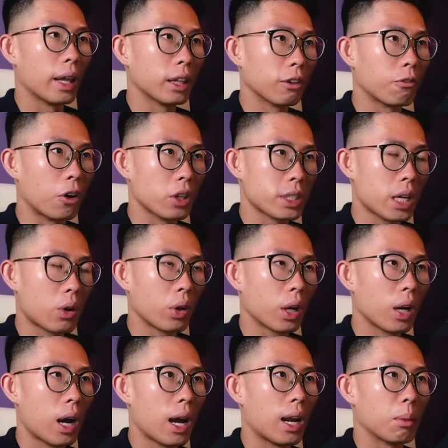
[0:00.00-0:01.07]
Enter for a sell
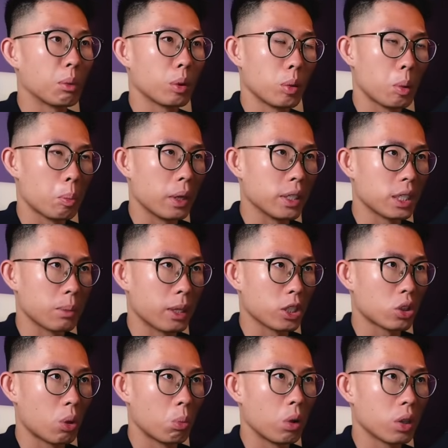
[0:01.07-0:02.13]
here, and I'm gonna be placing my
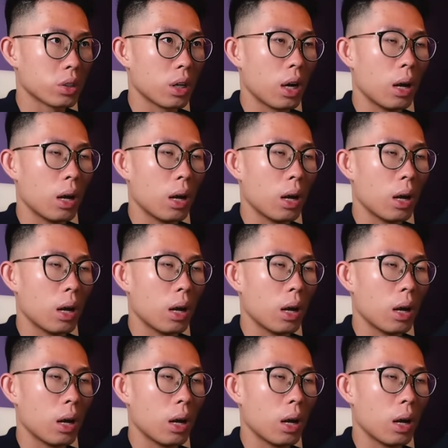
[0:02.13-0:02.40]
stop loss